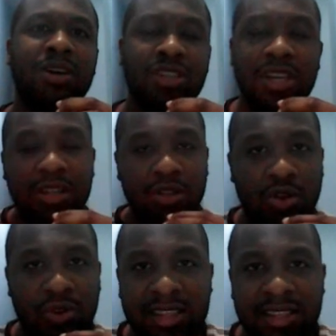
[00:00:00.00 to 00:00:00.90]
Thanks so much.
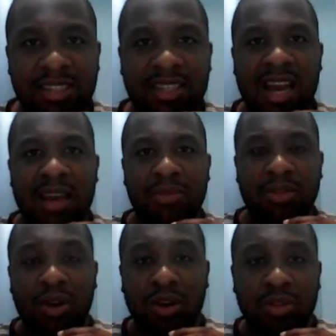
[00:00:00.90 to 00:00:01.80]
During this
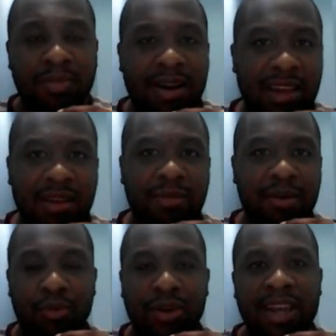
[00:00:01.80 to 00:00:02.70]
time, throughout
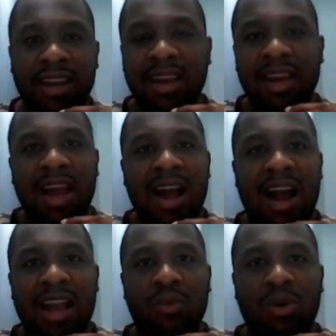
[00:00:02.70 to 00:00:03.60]
my break,
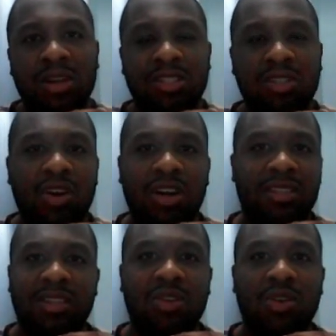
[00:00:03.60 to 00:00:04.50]
I
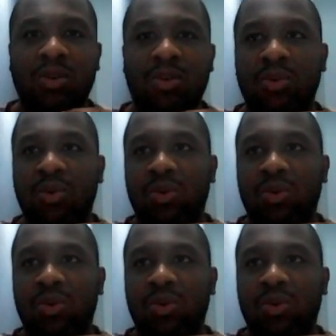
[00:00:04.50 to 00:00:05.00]
was not, I